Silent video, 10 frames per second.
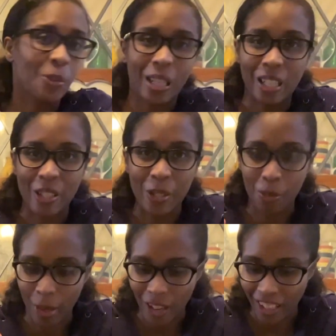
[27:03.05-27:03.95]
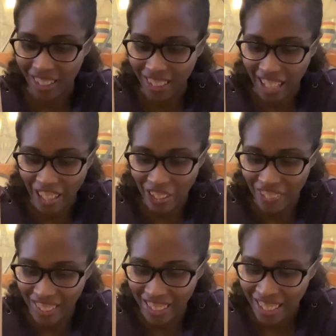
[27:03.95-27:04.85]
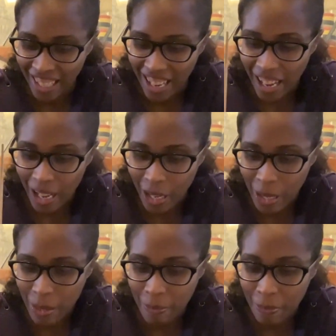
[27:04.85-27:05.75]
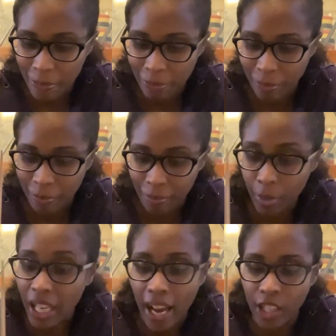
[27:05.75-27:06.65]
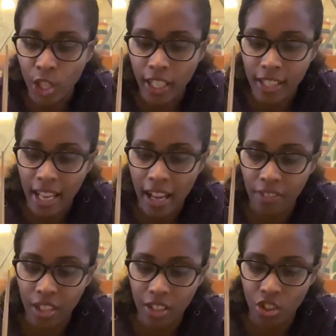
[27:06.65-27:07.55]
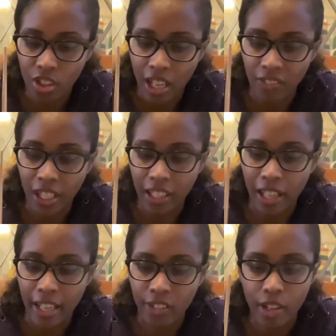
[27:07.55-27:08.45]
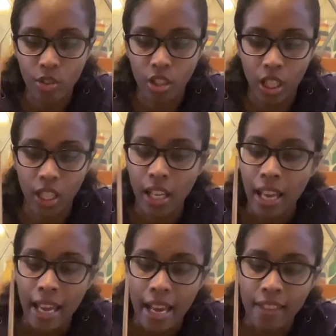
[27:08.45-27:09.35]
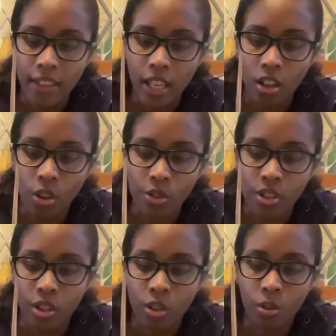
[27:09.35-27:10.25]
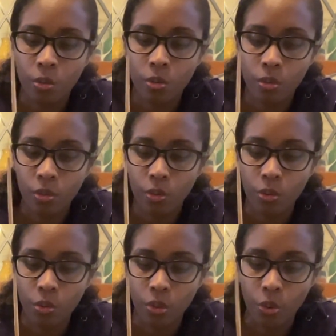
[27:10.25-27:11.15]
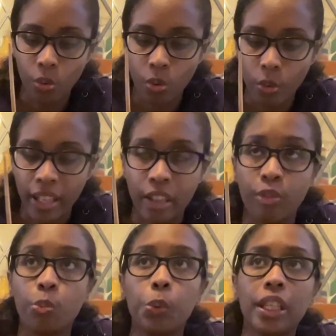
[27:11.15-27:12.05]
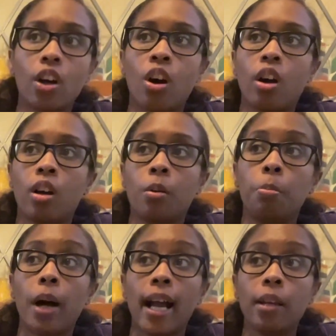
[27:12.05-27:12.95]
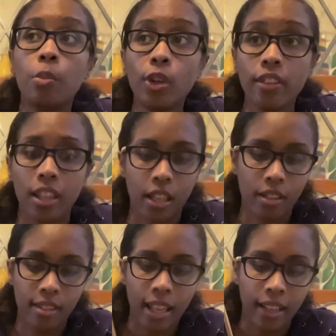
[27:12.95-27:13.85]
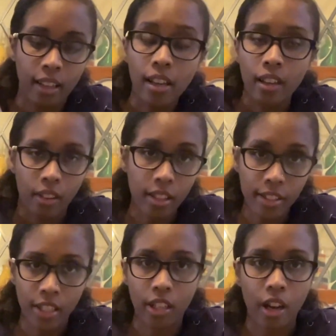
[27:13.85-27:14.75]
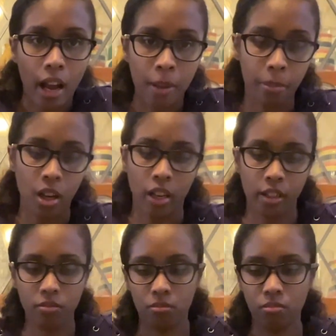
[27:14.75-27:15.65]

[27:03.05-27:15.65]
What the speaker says: raining super hard. I love it. But yeah, I try not to have things just kind of like lying around dirty. And then also, if we are buying more things, like this year I bought